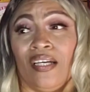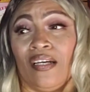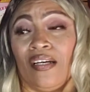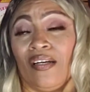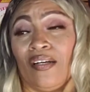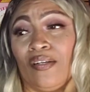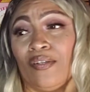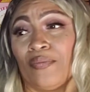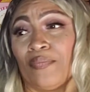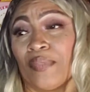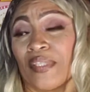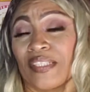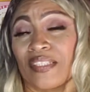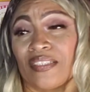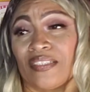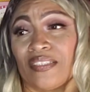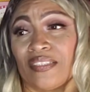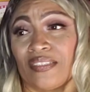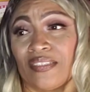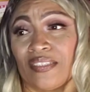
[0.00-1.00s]
Oh my
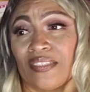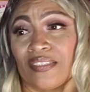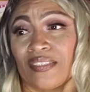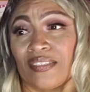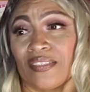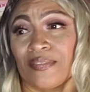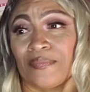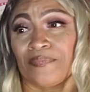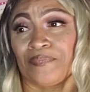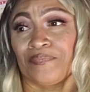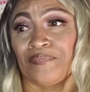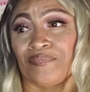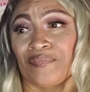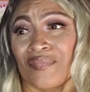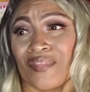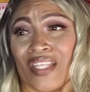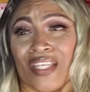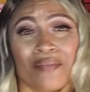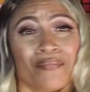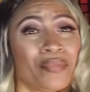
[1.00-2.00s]
goodness.
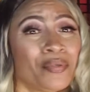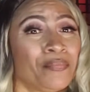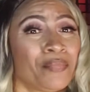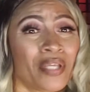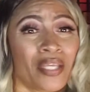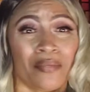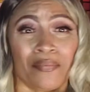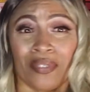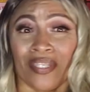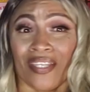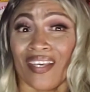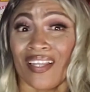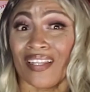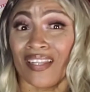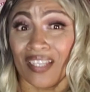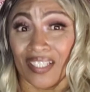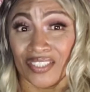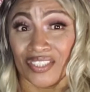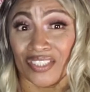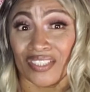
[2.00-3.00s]
But maybe
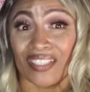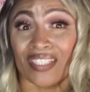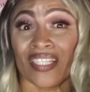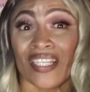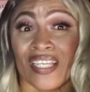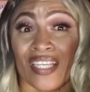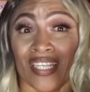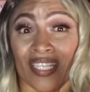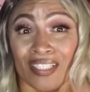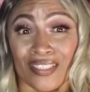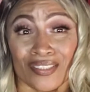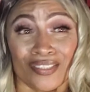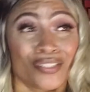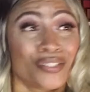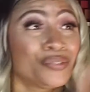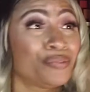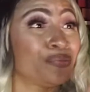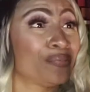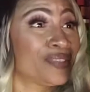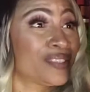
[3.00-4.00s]
allegedly his
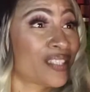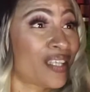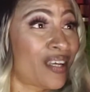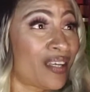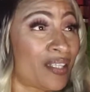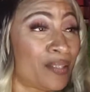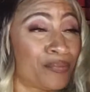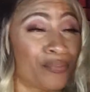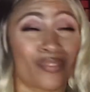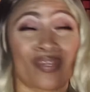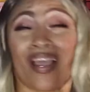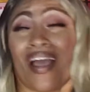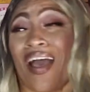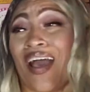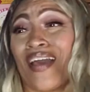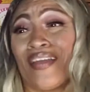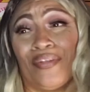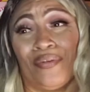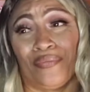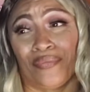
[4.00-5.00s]
goons caught up to her.
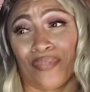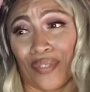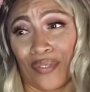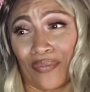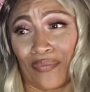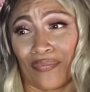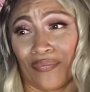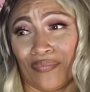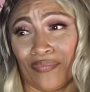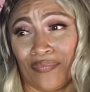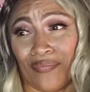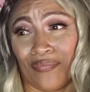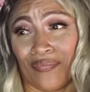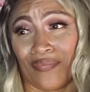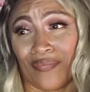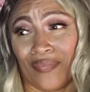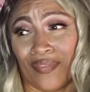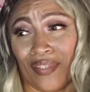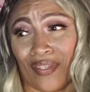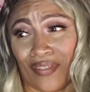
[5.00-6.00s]
I don't
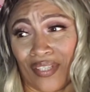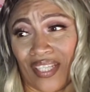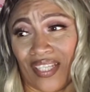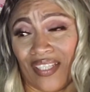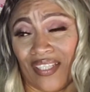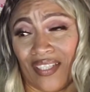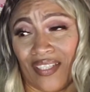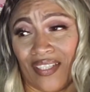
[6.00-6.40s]
know. Okay?